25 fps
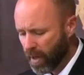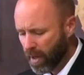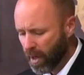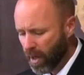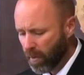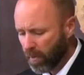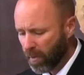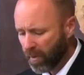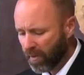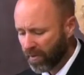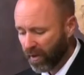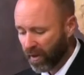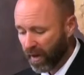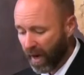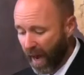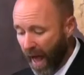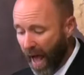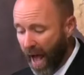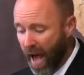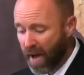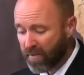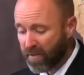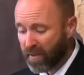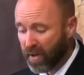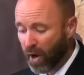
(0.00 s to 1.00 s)
But the
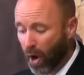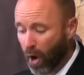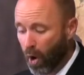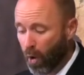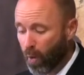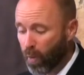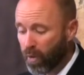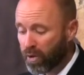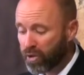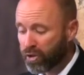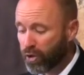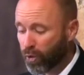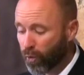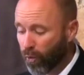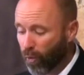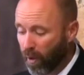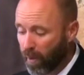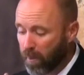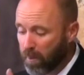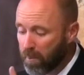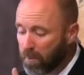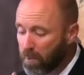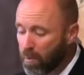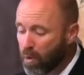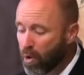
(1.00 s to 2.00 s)
live goat was the
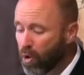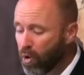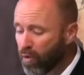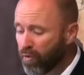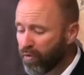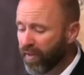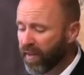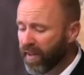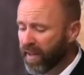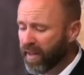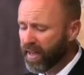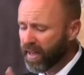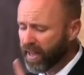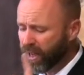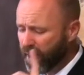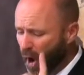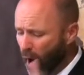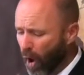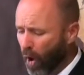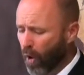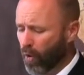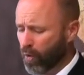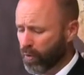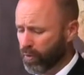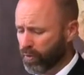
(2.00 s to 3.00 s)
removing
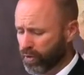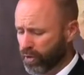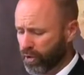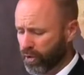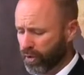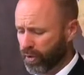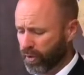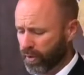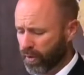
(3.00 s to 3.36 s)
goat,